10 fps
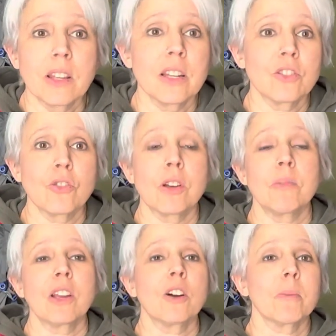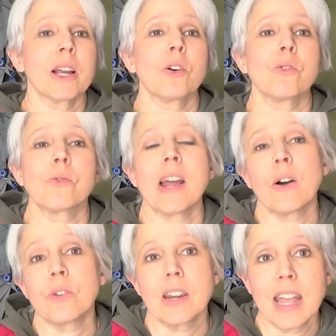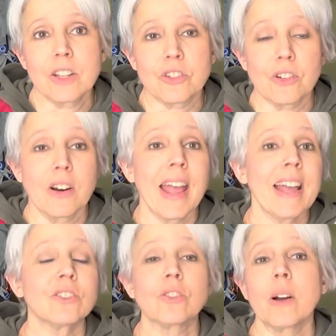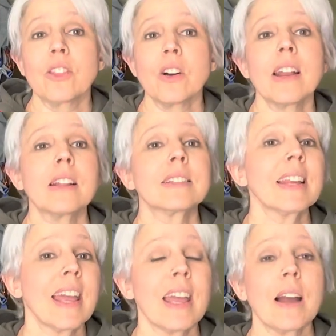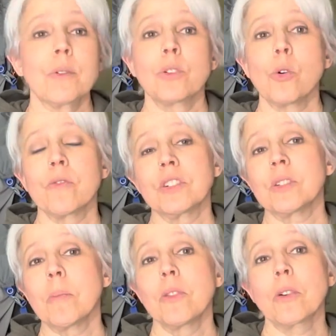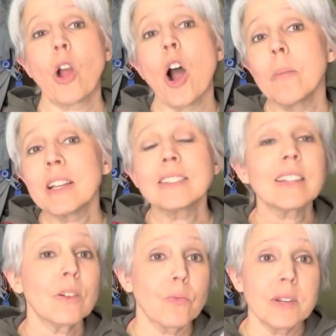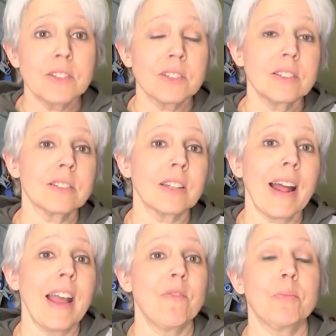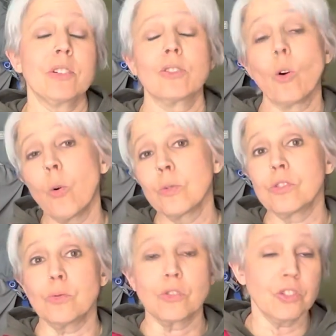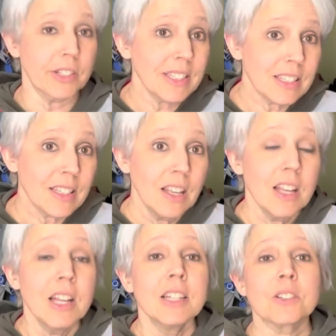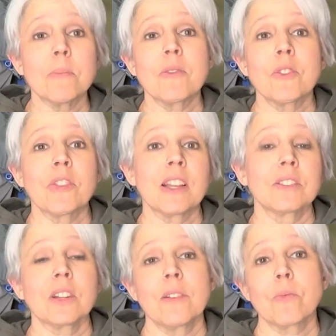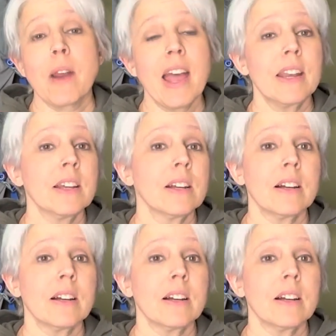enjoy being on my own out in nature. And so I thought today I would go over some of the comments and reasons that I've been told you shouldn't. Some of the things I've read